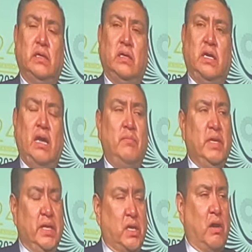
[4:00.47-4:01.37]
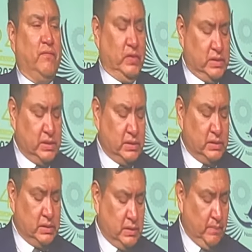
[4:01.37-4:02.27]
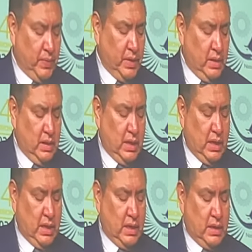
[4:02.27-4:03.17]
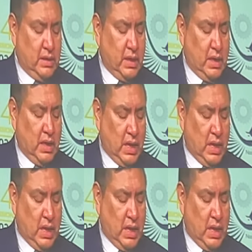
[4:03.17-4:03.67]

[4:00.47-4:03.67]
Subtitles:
at many conferences, and